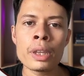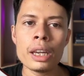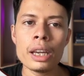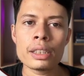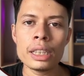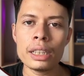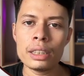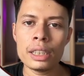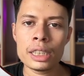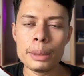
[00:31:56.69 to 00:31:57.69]

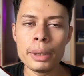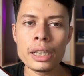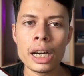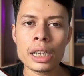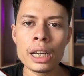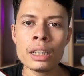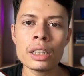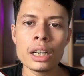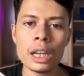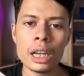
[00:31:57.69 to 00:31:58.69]
event data
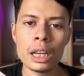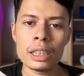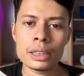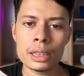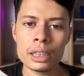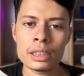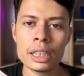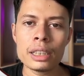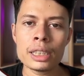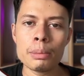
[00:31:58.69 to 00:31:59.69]

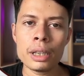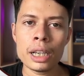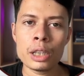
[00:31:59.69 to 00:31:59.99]
send this event data